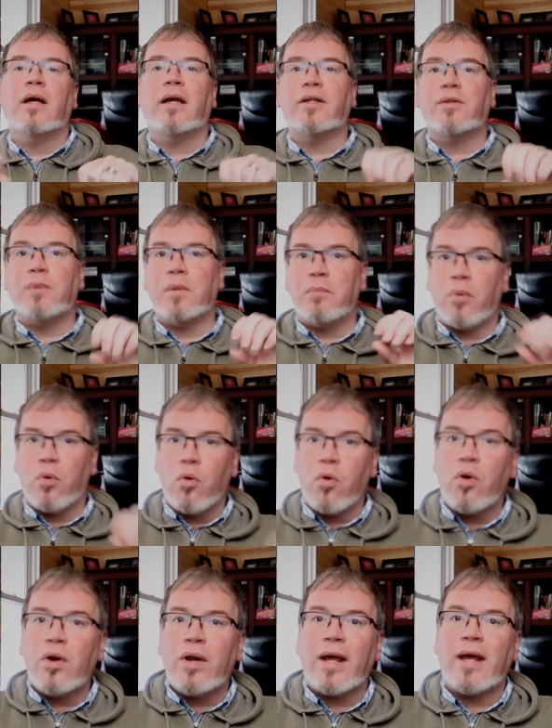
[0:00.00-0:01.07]
and to be
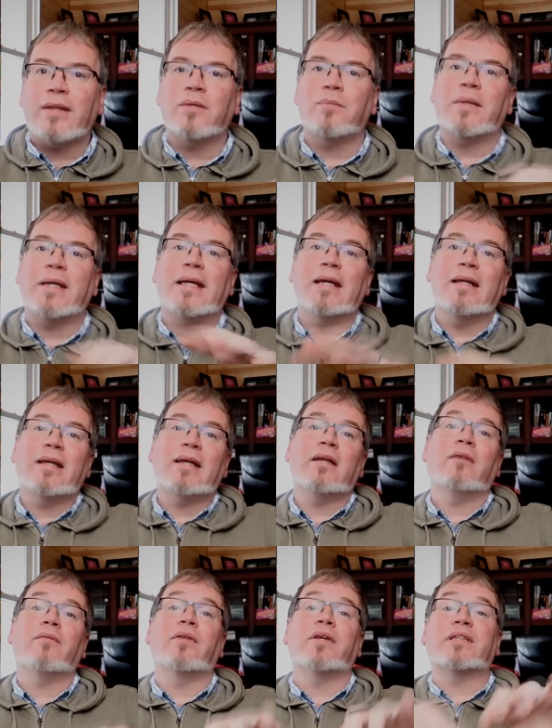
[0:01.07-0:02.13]
born at the beginning
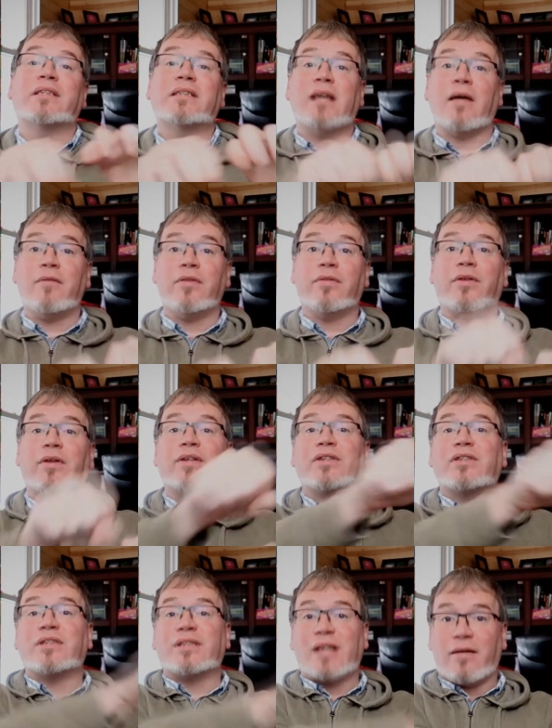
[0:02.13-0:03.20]
of the 7th
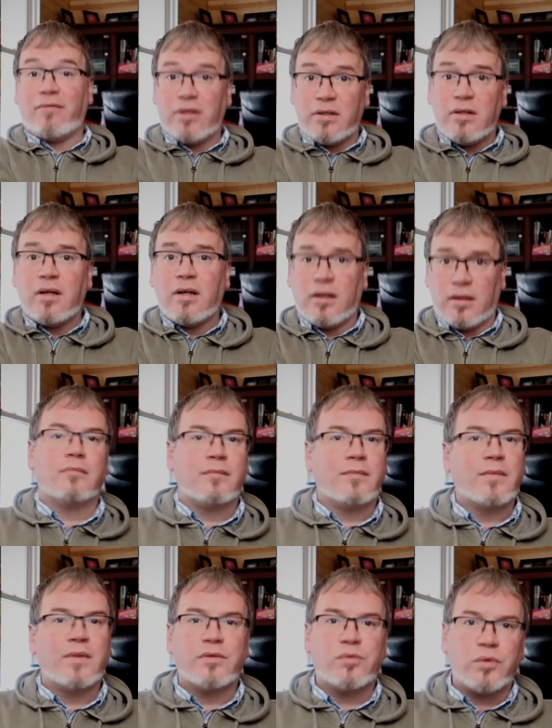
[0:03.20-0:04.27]
7,
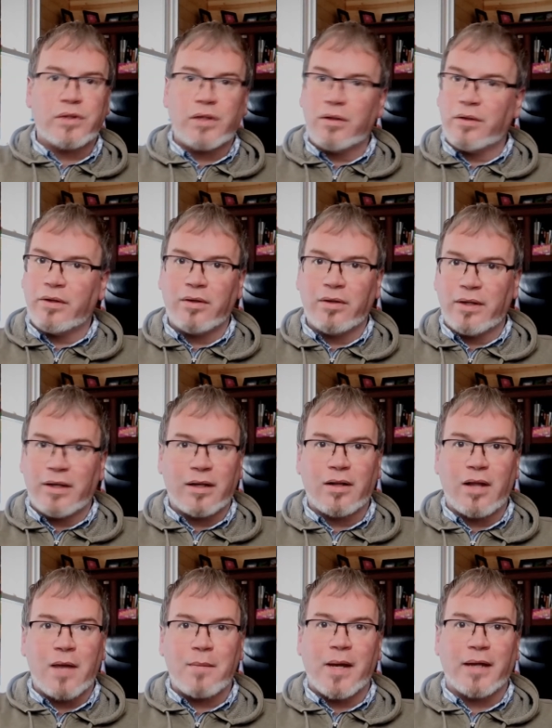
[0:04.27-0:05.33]
this was clearly a
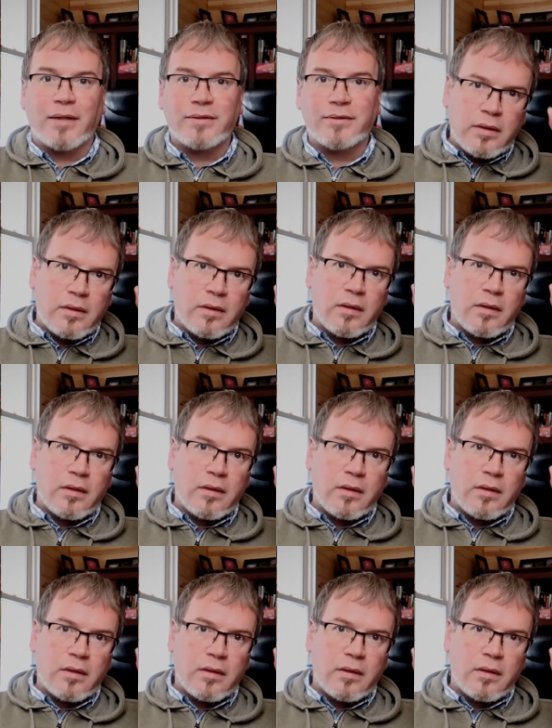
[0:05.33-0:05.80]
climax.